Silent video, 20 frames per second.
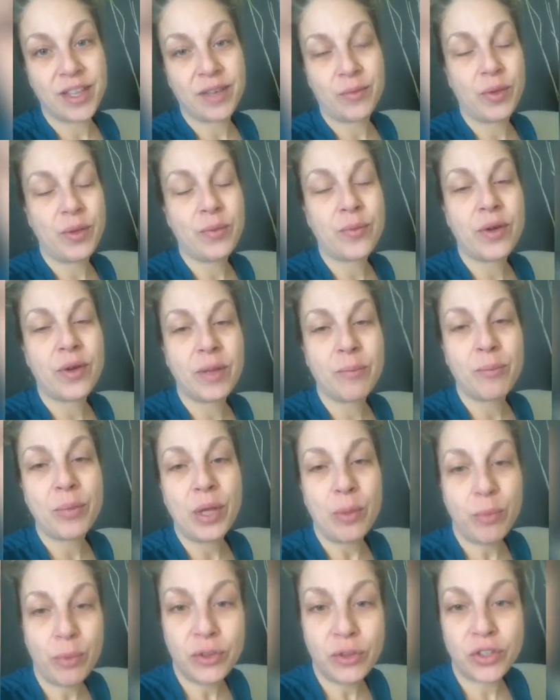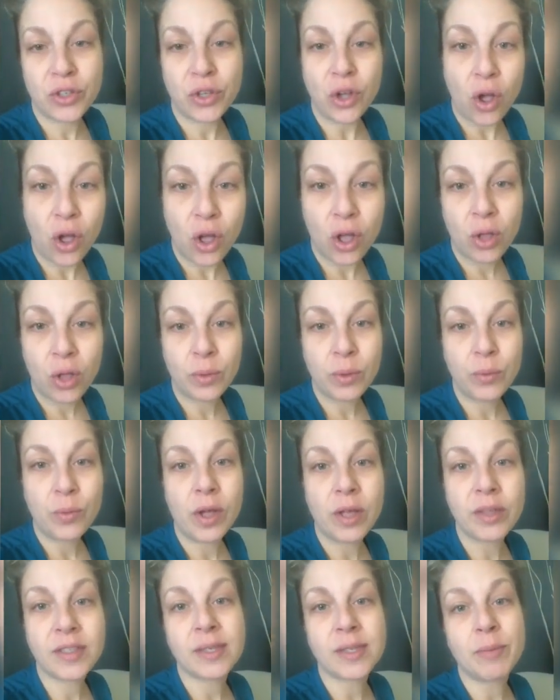that we want people to call, we
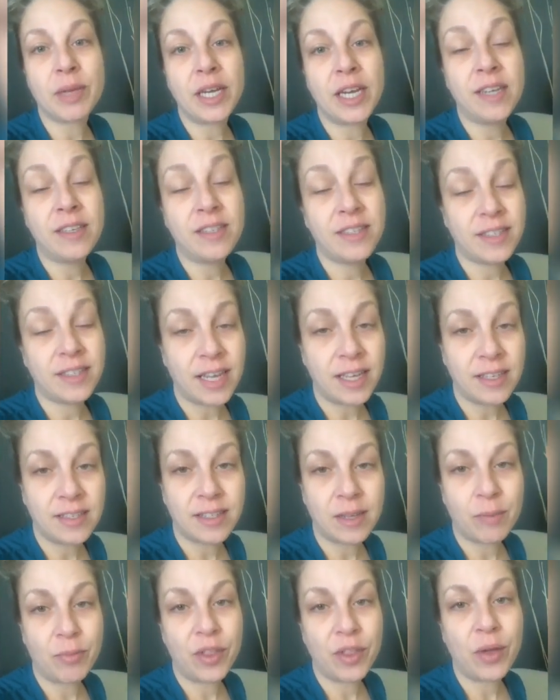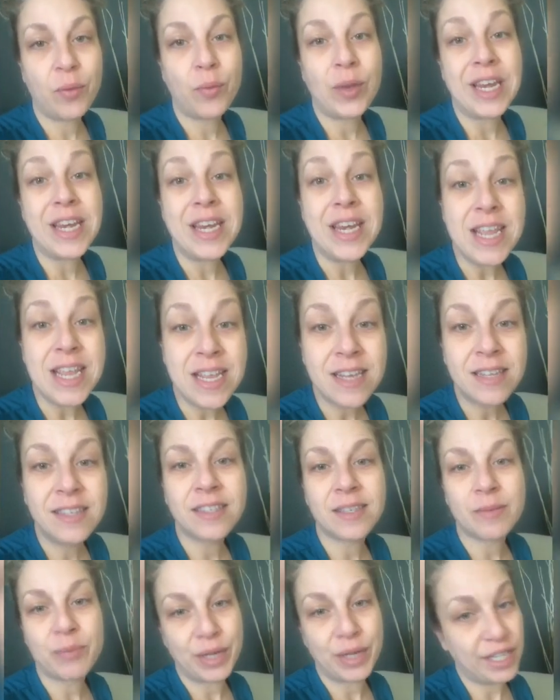want somebody to say something, we need
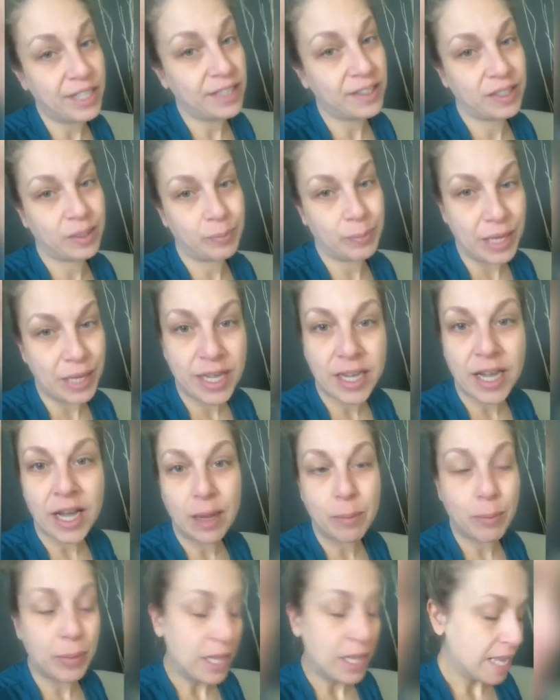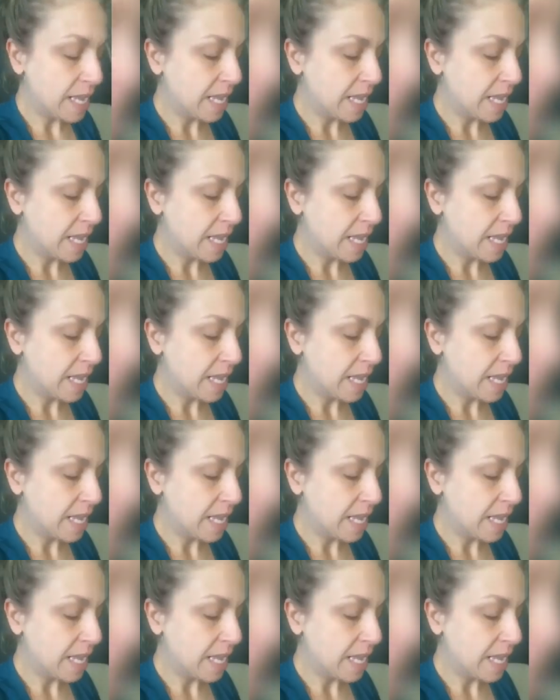somebody to speak up.